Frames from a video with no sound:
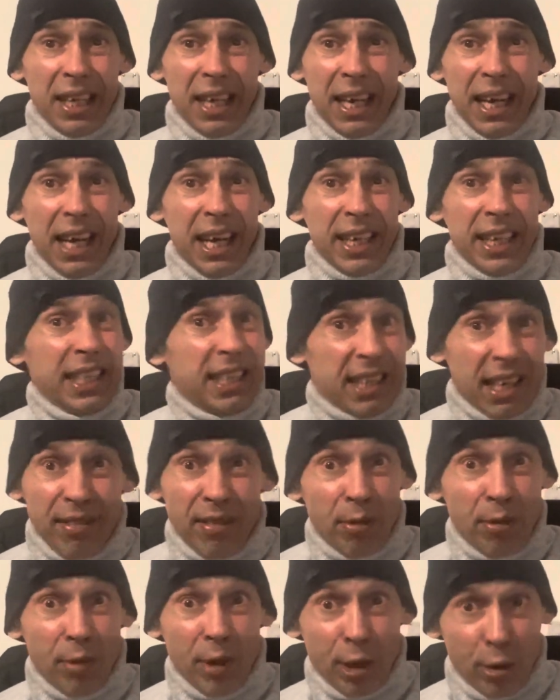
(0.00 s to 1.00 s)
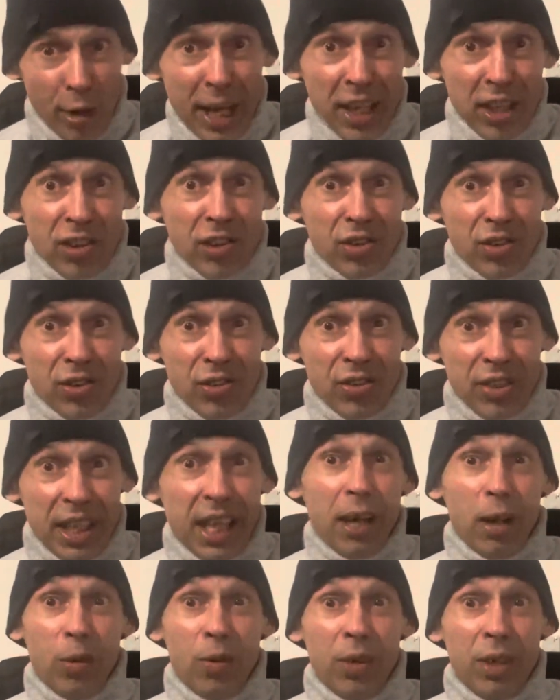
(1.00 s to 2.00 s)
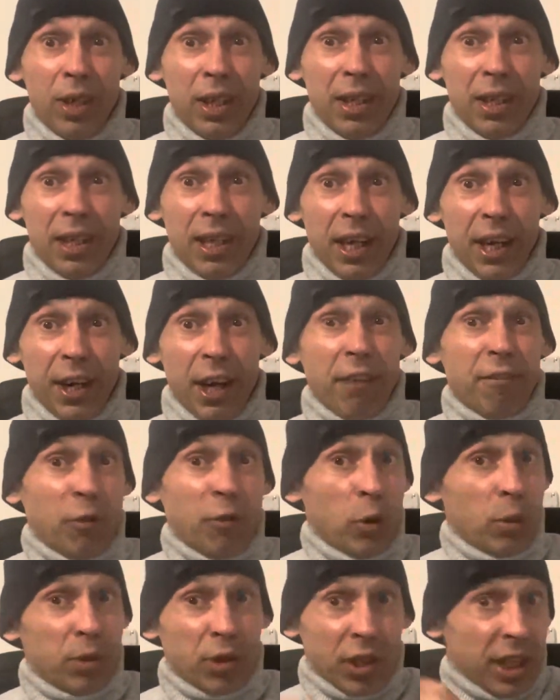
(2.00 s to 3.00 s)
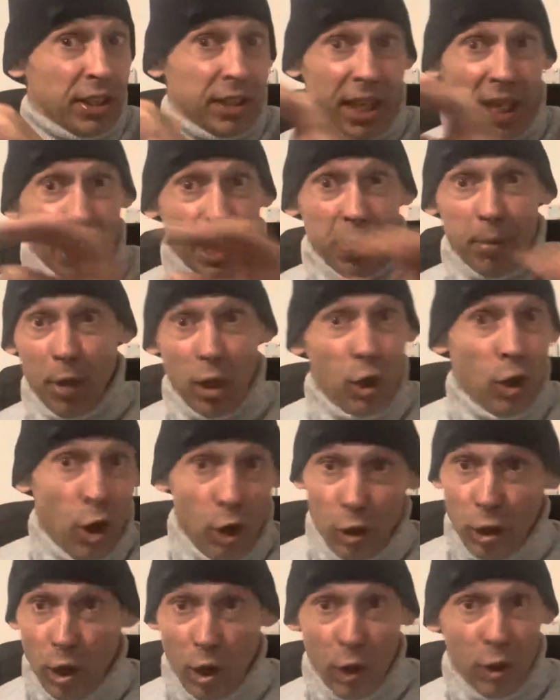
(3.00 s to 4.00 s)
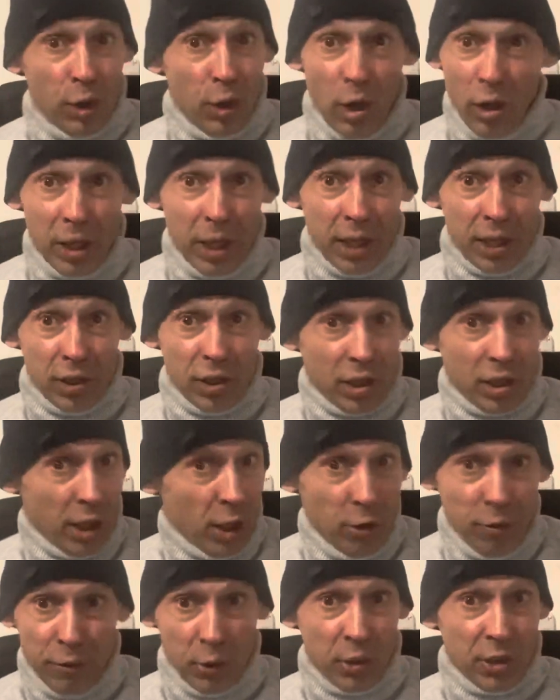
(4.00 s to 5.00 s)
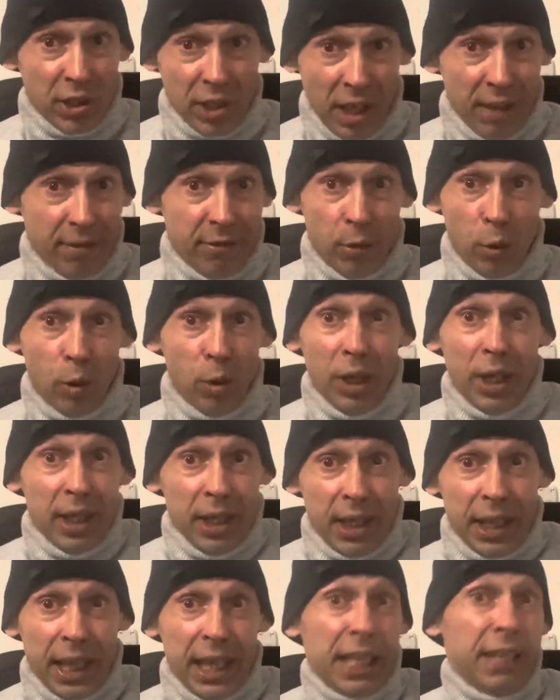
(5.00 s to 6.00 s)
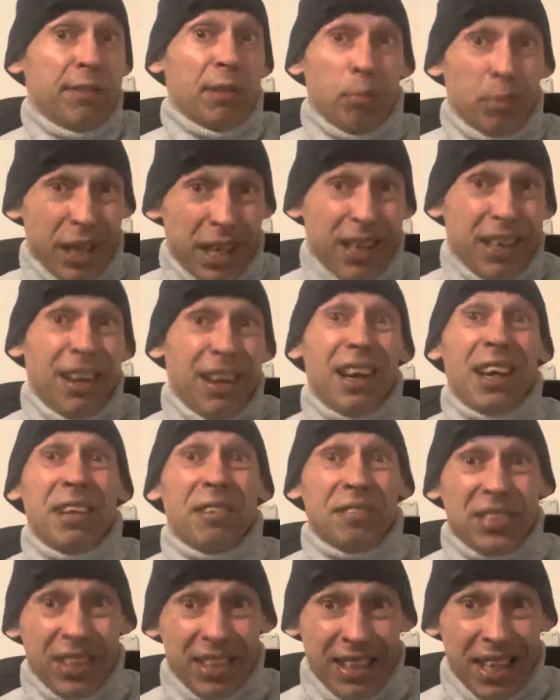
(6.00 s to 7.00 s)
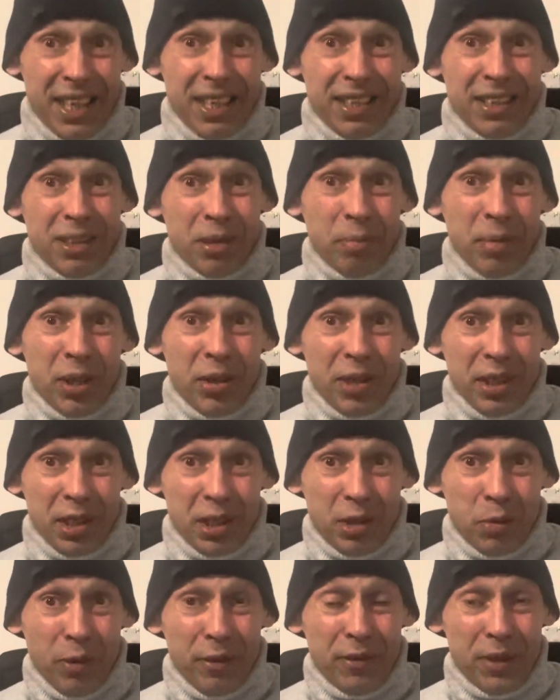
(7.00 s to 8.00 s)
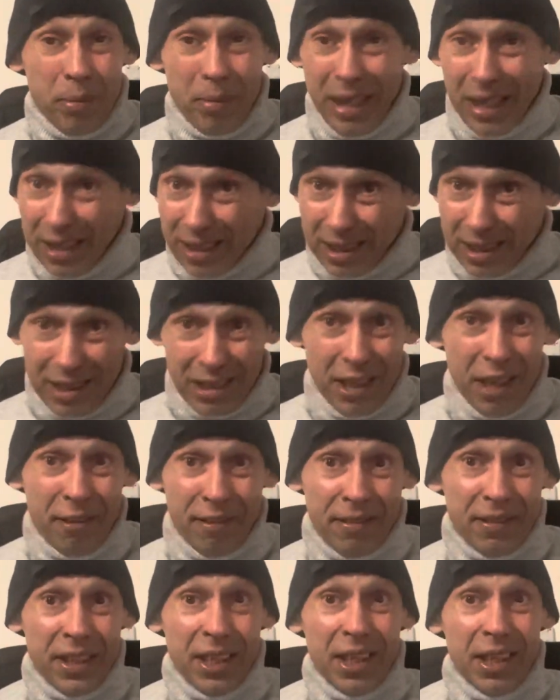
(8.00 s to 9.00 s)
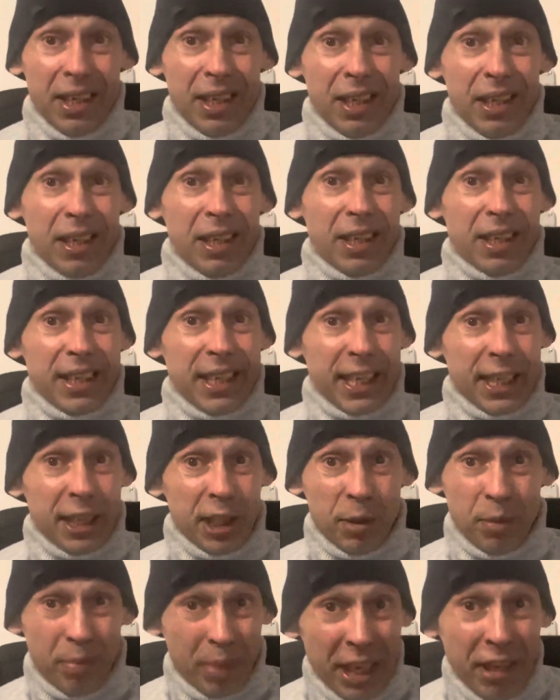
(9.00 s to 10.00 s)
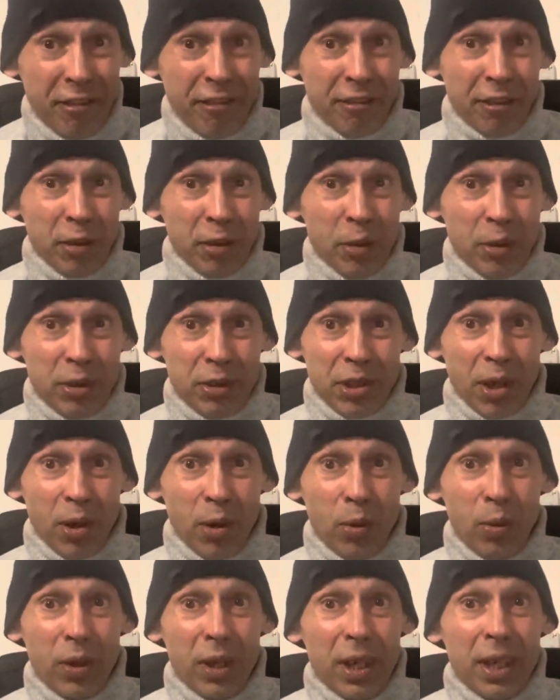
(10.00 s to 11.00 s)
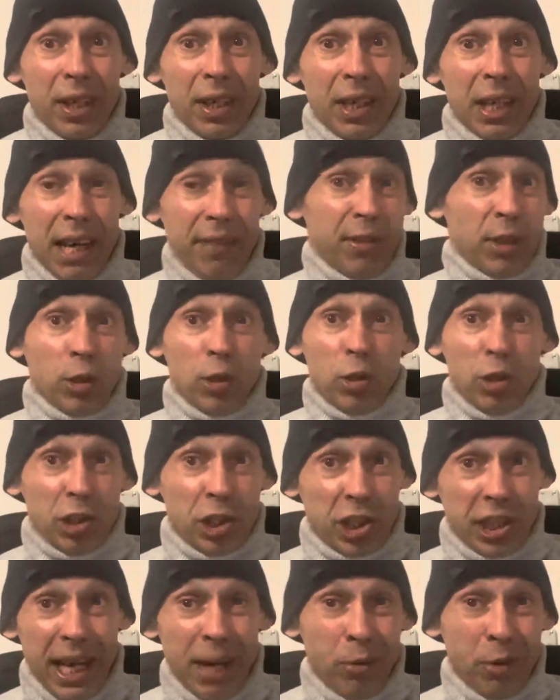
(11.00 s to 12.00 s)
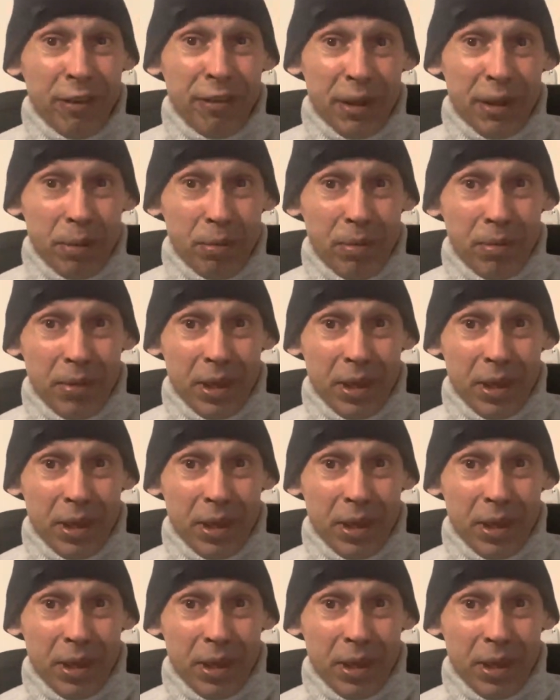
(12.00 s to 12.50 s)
and he's having regrets now. And I thought it was going to take him a lot longer to go through stuff, or even be alive today, to be honest, with the amount of stuff that he's been through. So having a good chat with him,